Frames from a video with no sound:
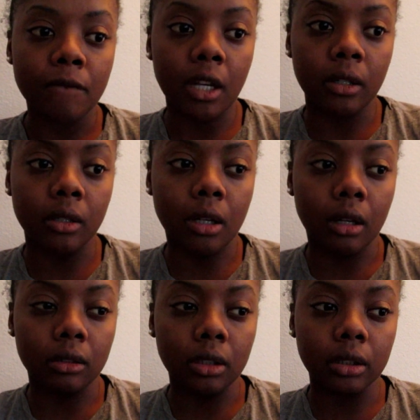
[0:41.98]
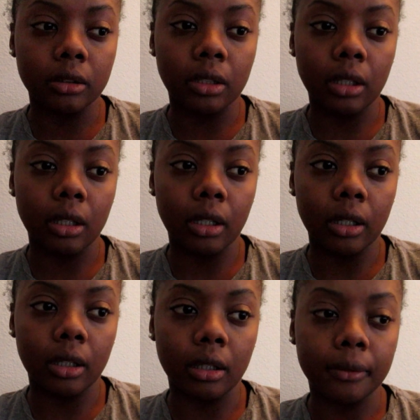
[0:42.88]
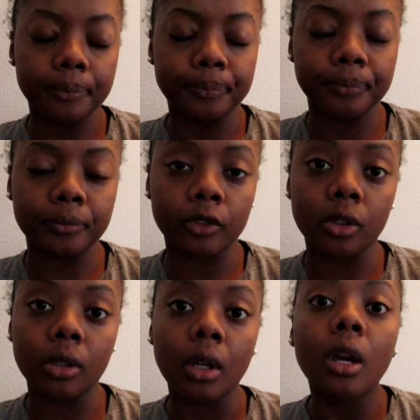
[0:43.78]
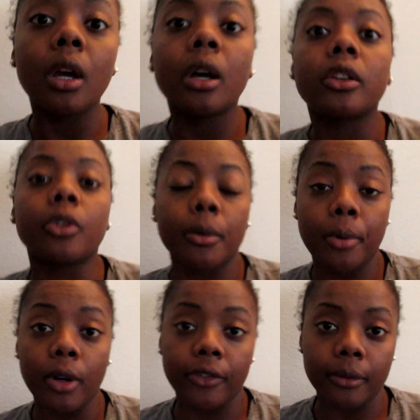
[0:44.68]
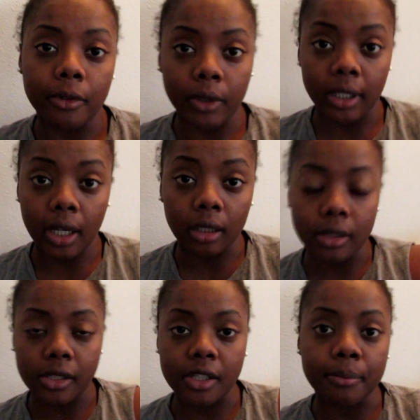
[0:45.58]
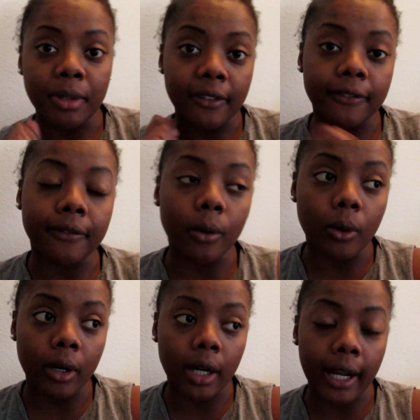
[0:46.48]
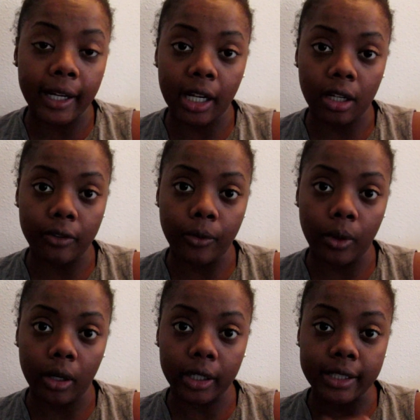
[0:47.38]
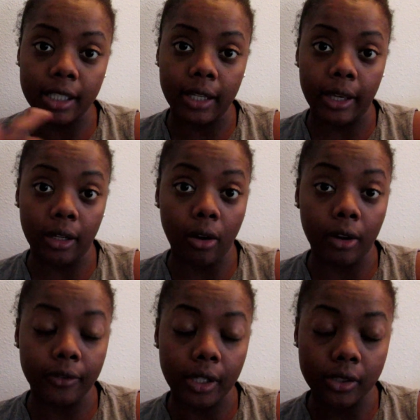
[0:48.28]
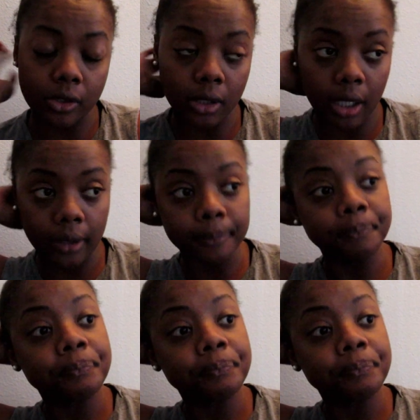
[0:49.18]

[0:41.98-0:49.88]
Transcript: how do you call it? The, uh, the report from the radiologist before I got off work because he had off yesterday.